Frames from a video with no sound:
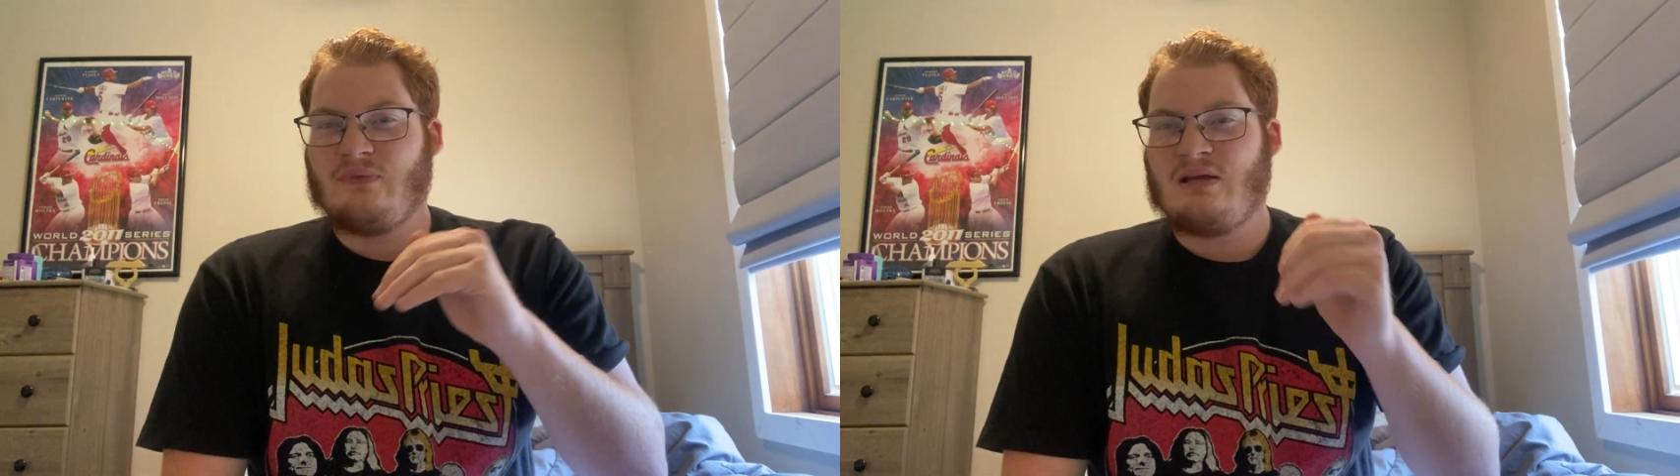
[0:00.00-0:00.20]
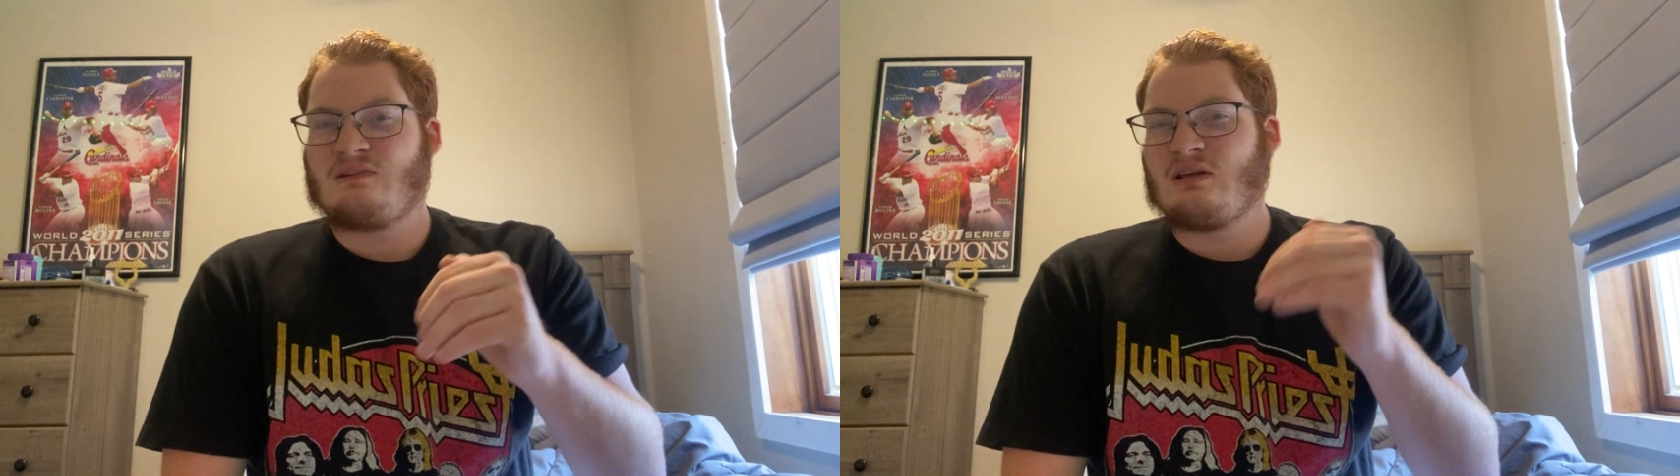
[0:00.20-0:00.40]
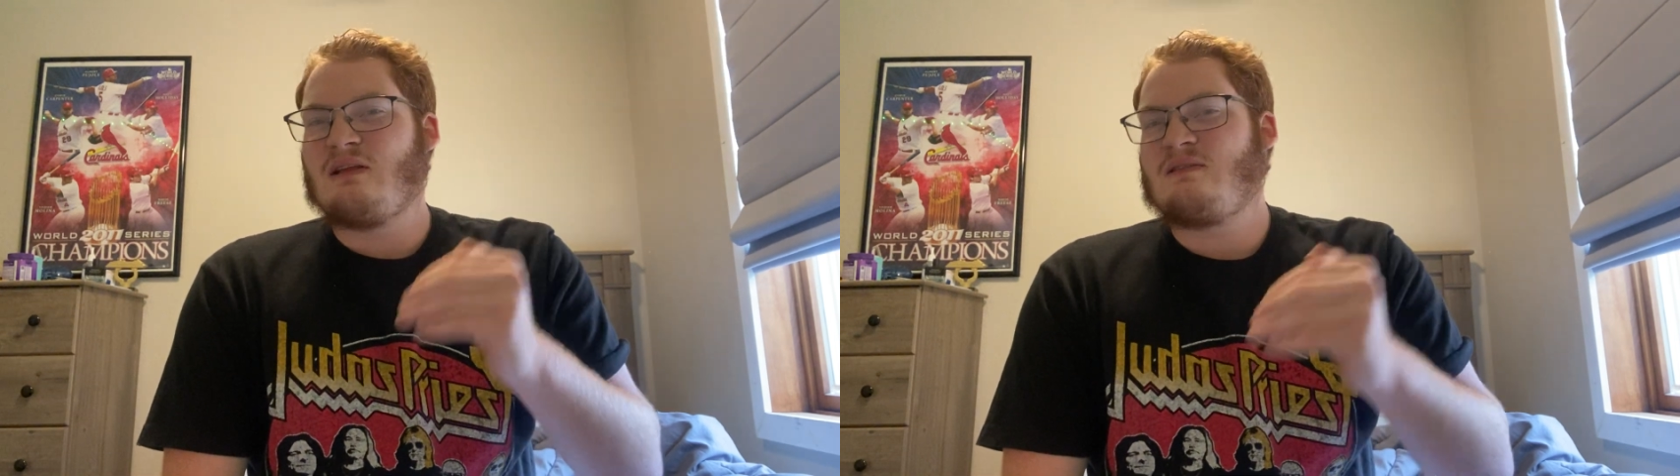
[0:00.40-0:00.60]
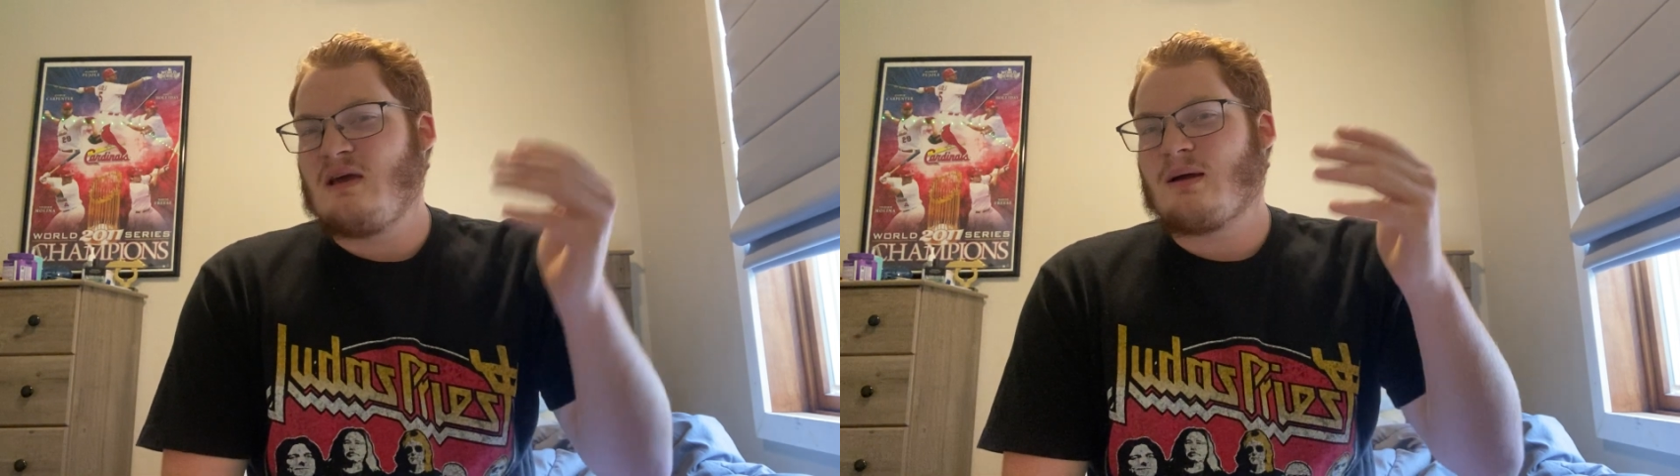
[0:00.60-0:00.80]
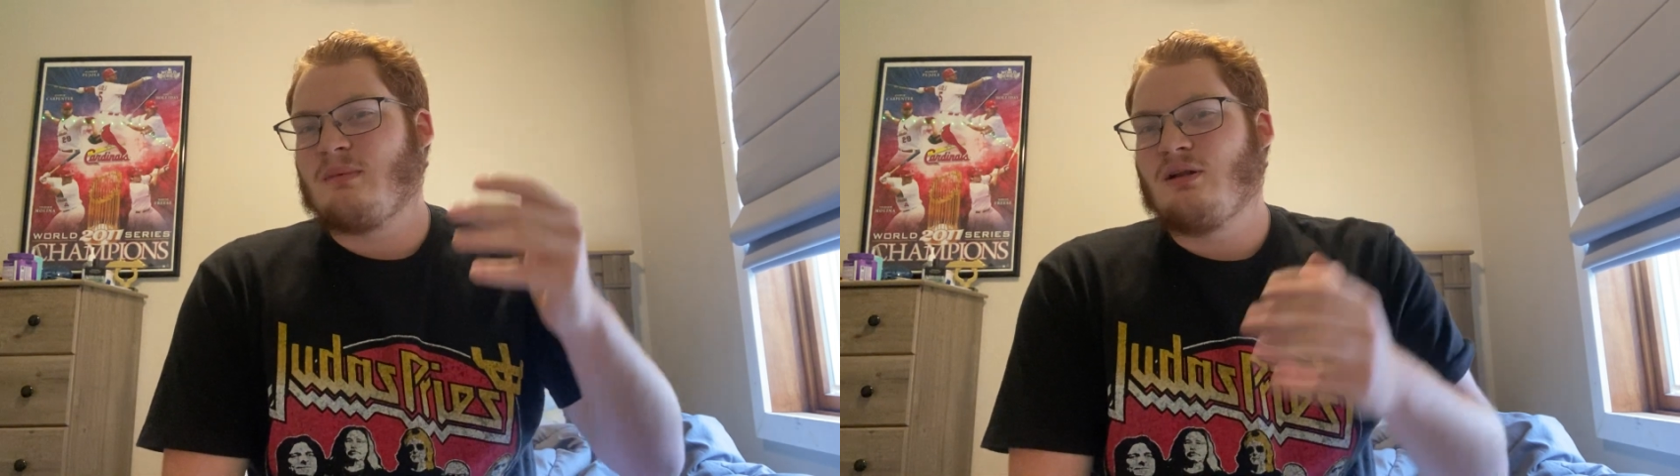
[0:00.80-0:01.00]
It's going to
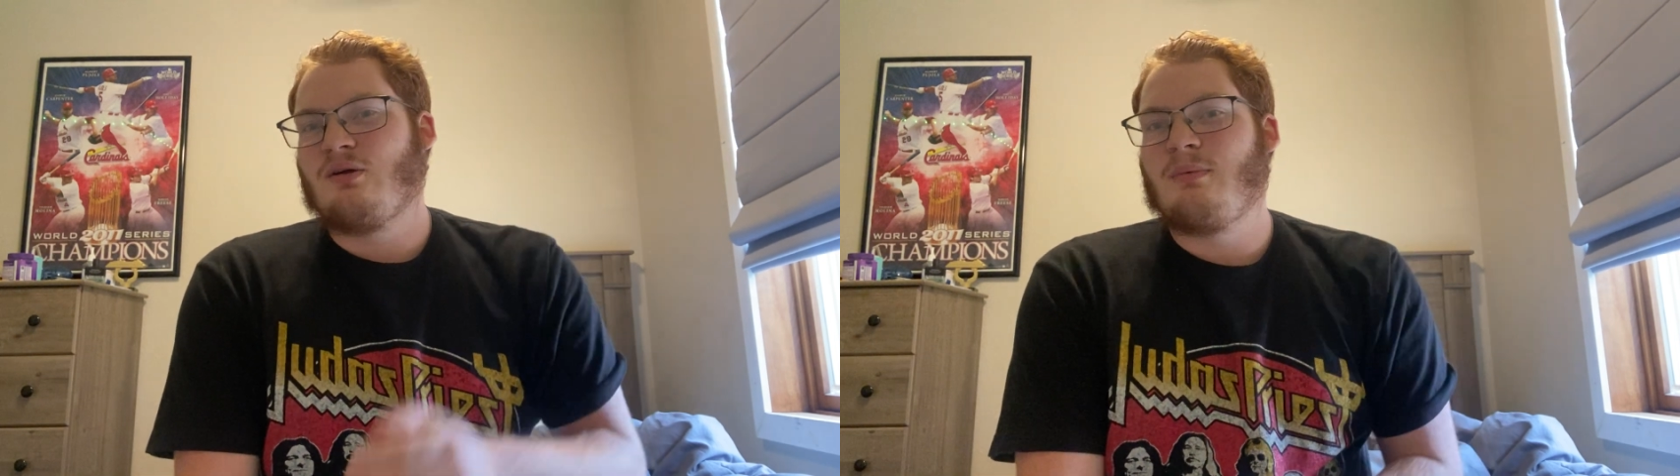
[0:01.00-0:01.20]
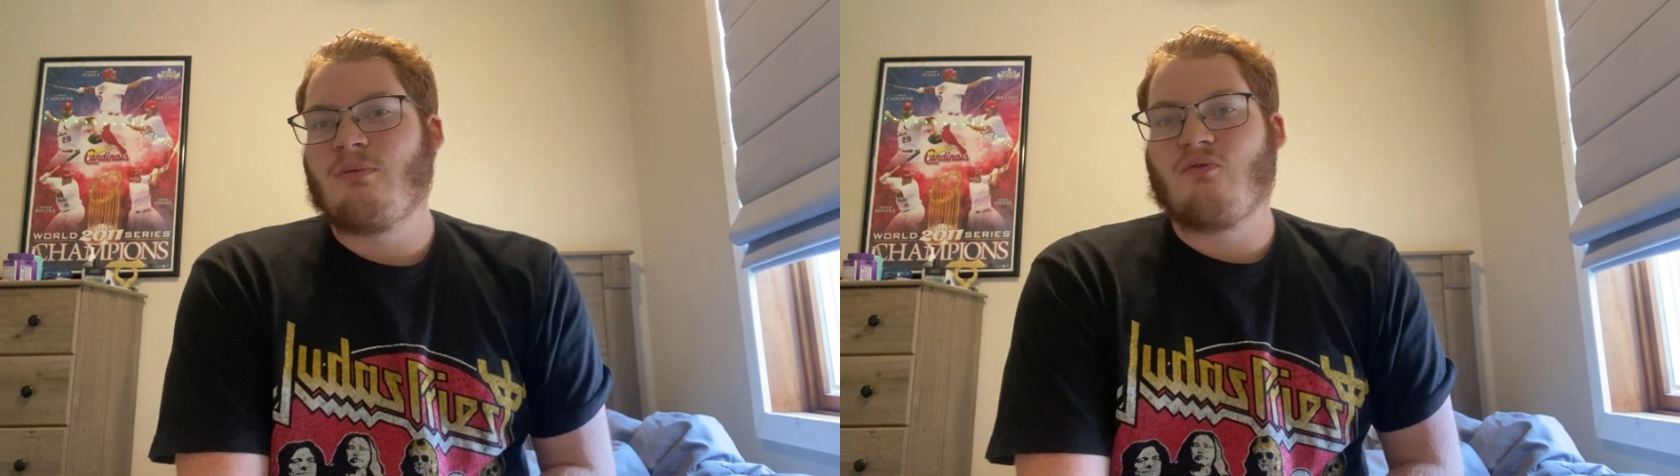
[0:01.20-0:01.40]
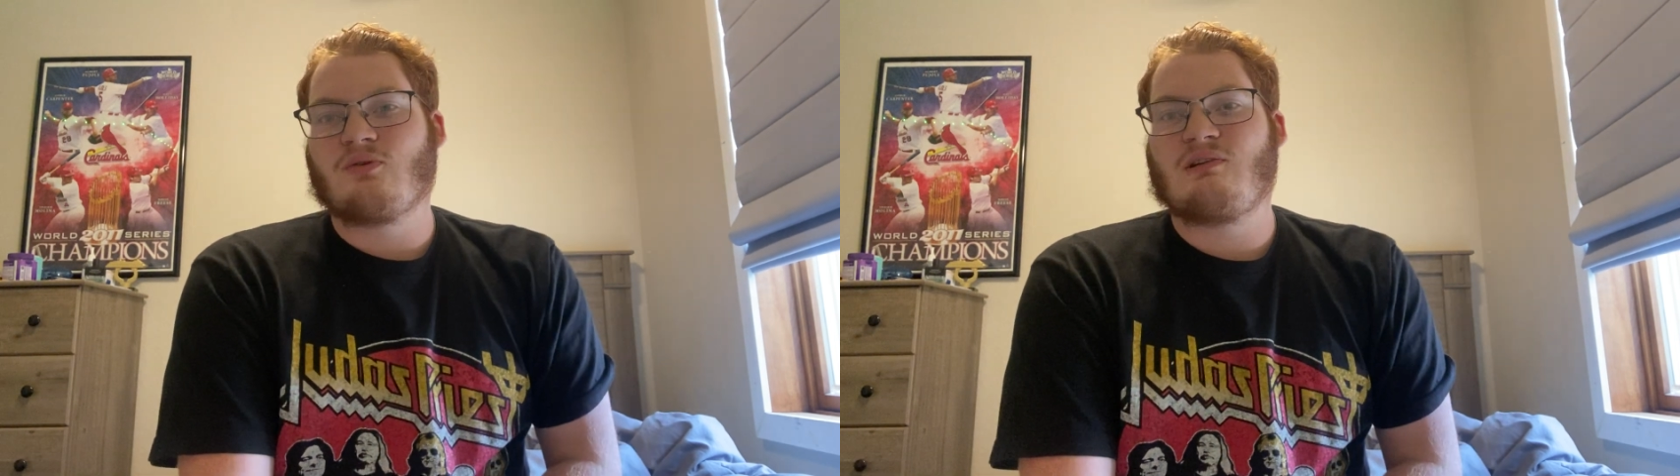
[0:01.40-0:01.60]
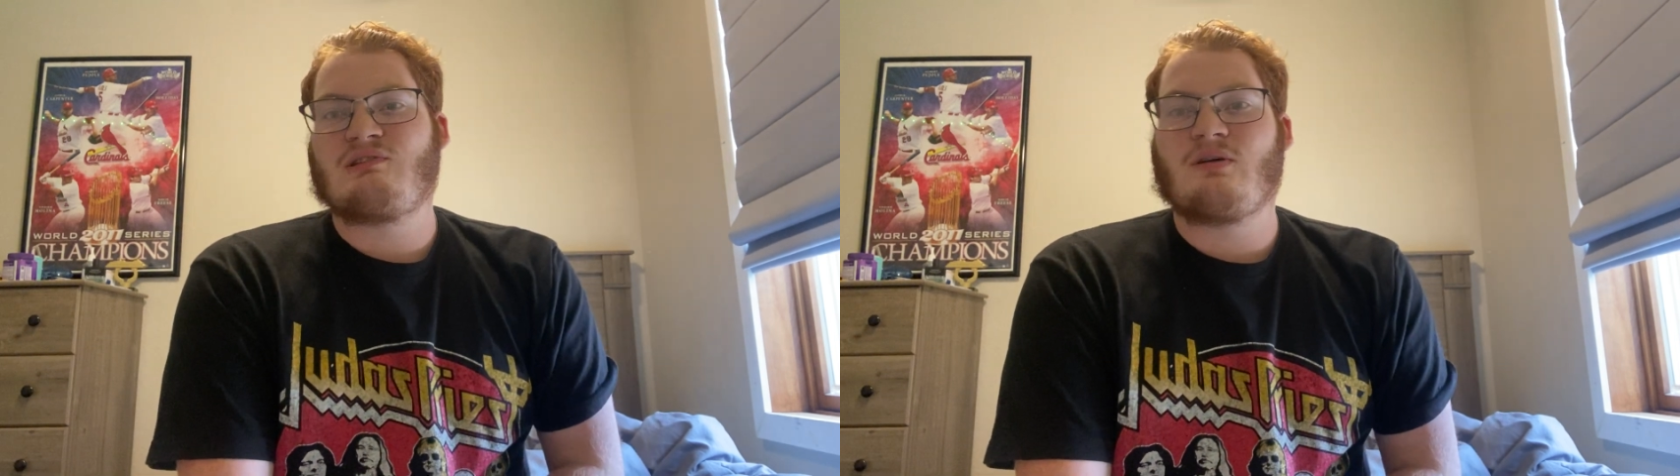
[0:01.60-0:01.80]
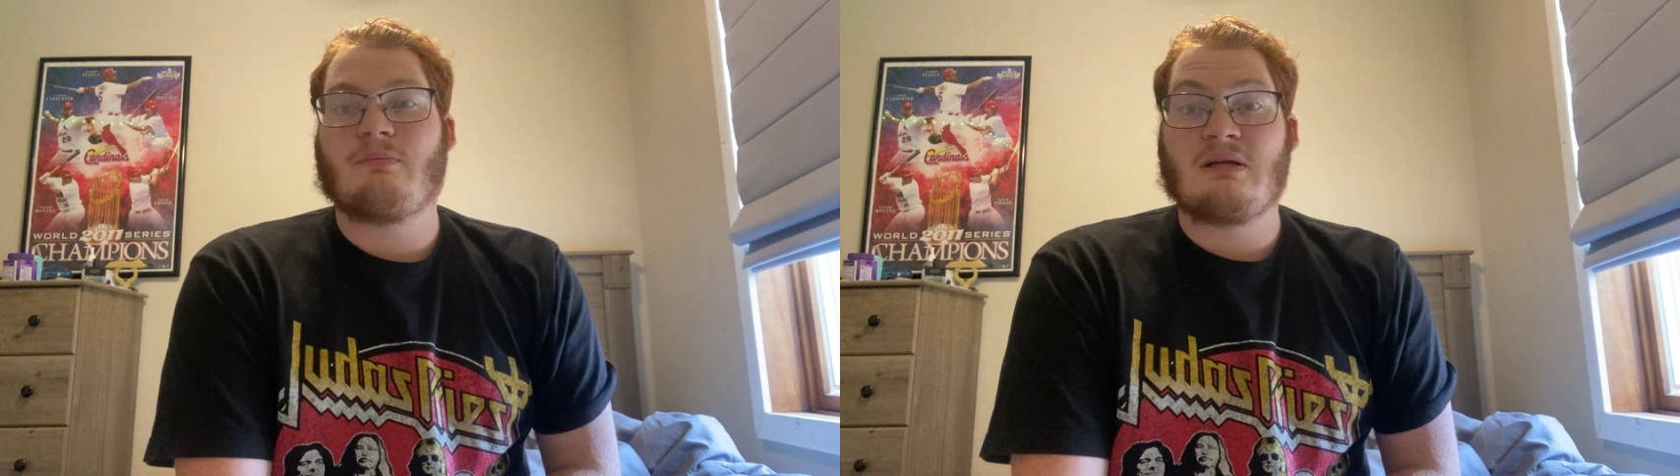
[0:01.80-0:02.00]
take them a little bit before they
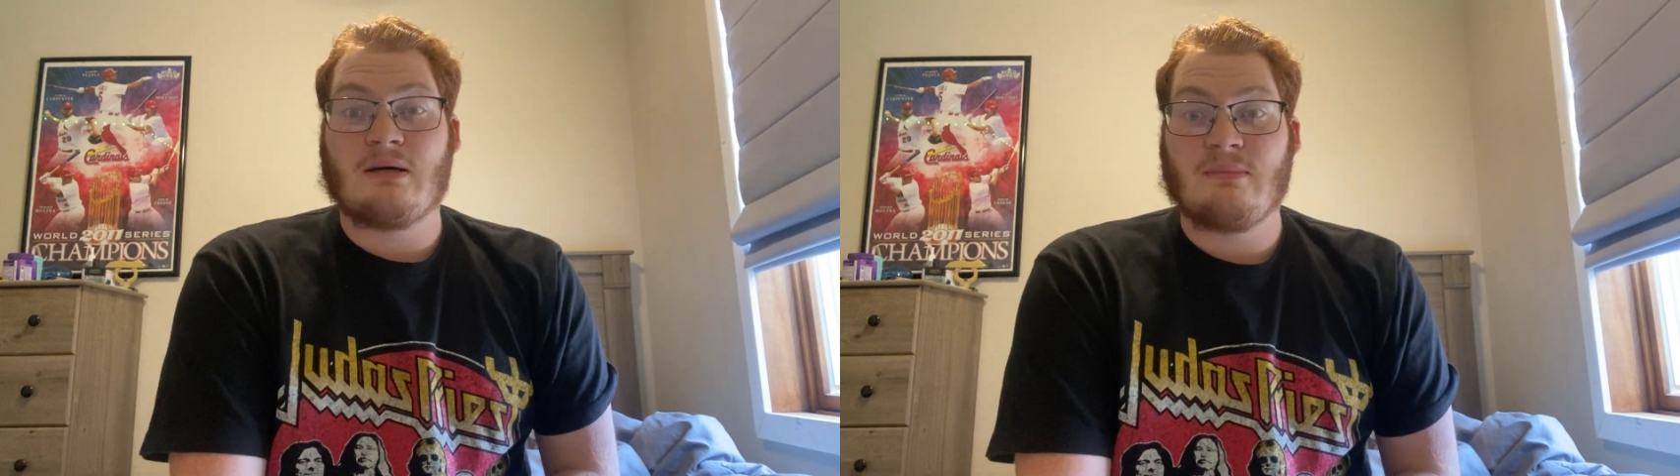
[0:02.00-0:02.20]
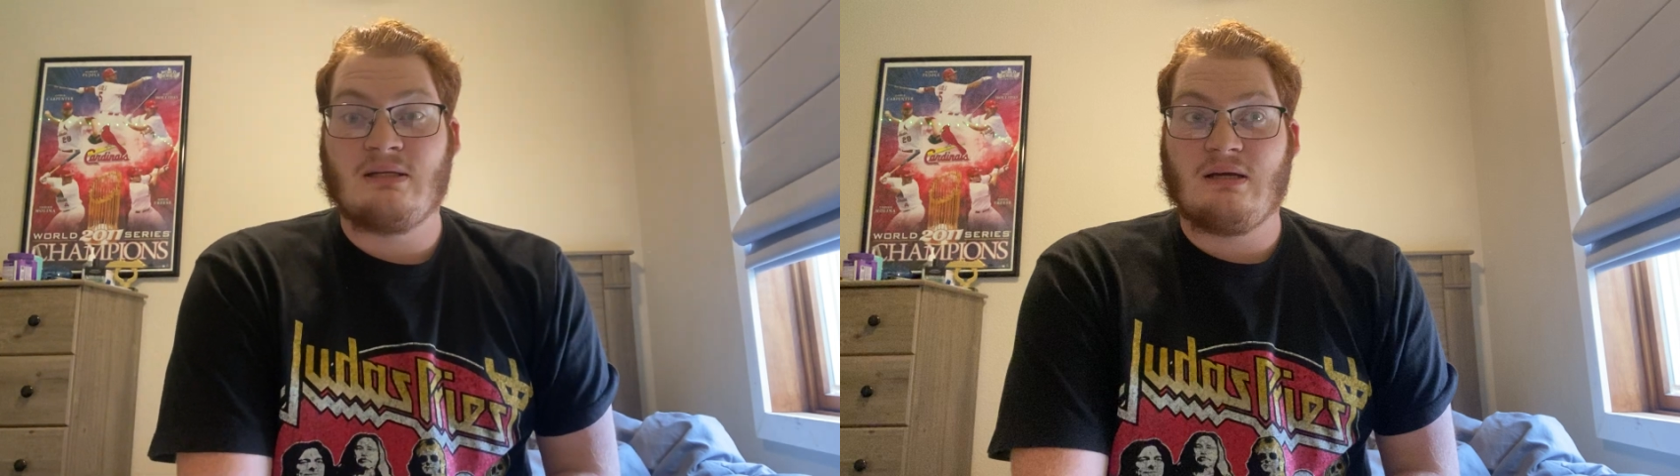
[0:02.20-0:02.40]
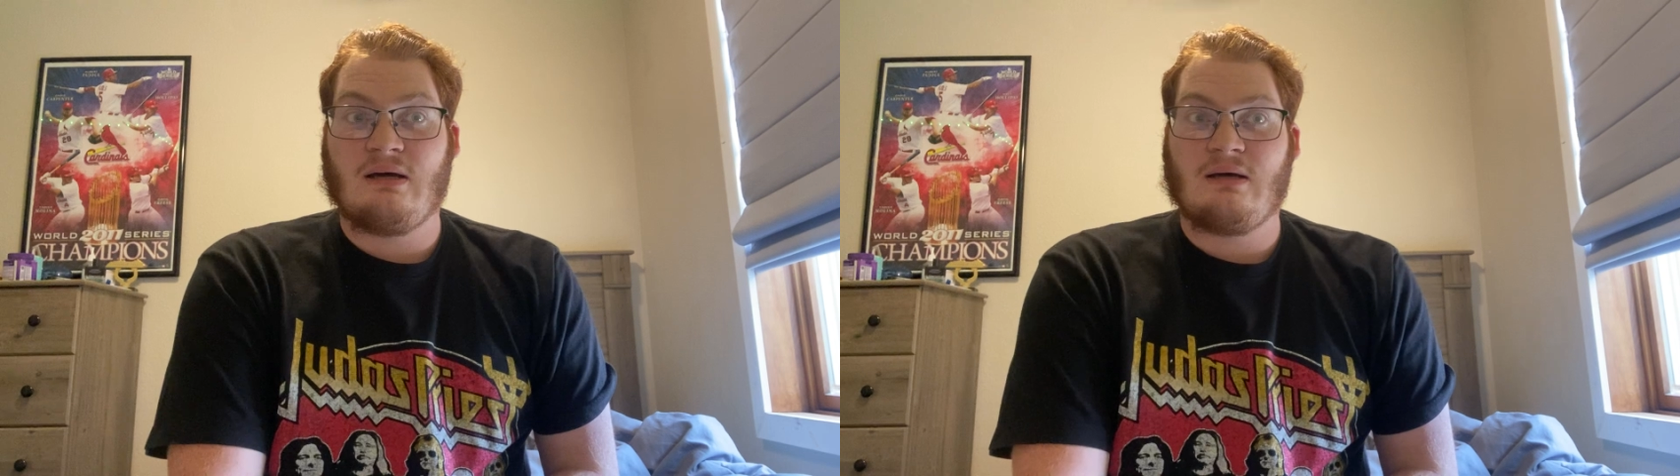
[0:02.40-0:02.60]
start becoming